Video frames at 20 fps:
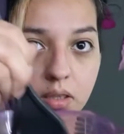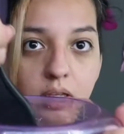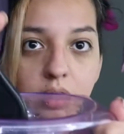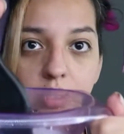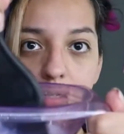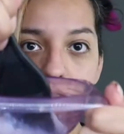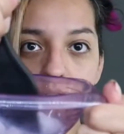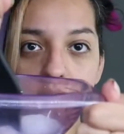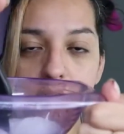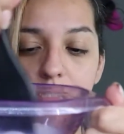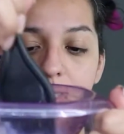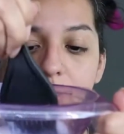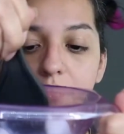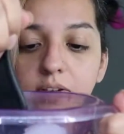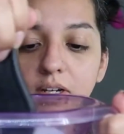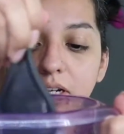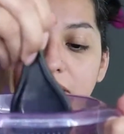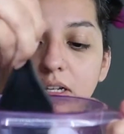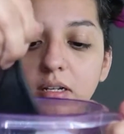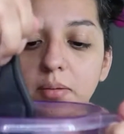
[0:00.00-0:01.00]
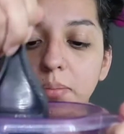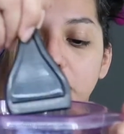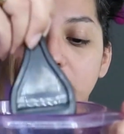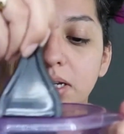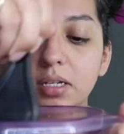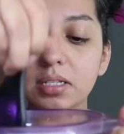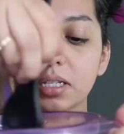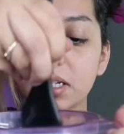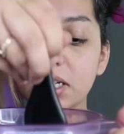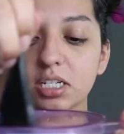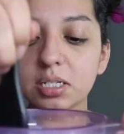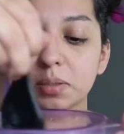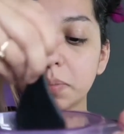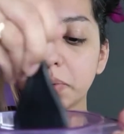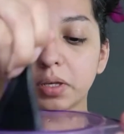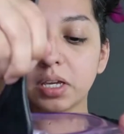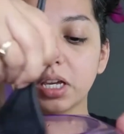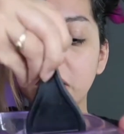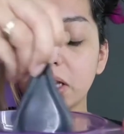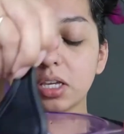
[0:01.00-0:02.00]
and then just give it a good mix.
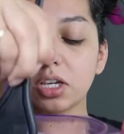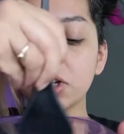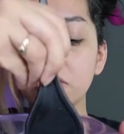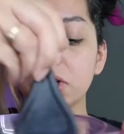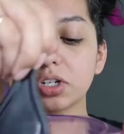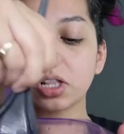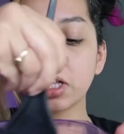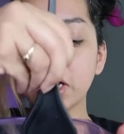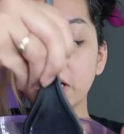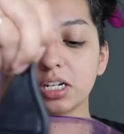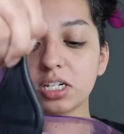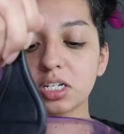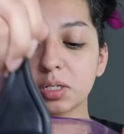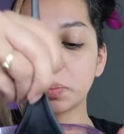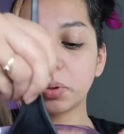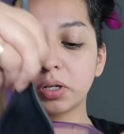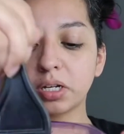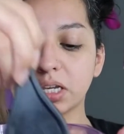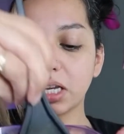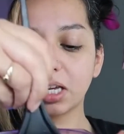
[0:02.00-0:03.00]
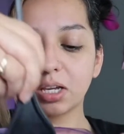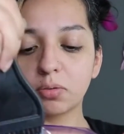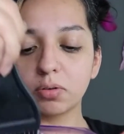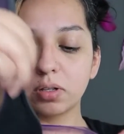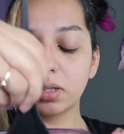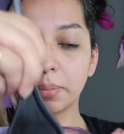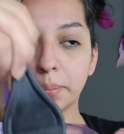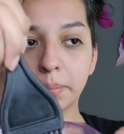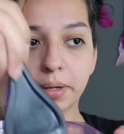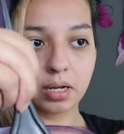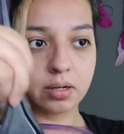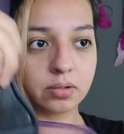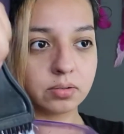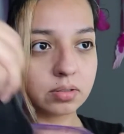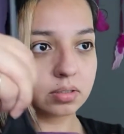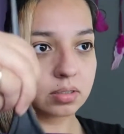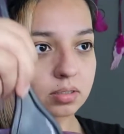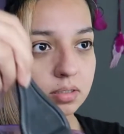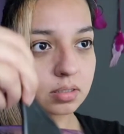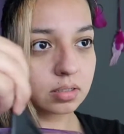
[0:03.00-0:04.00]
Usually I just put equal
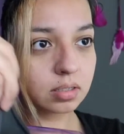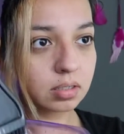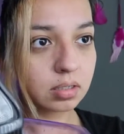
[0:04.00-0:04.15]
amounts,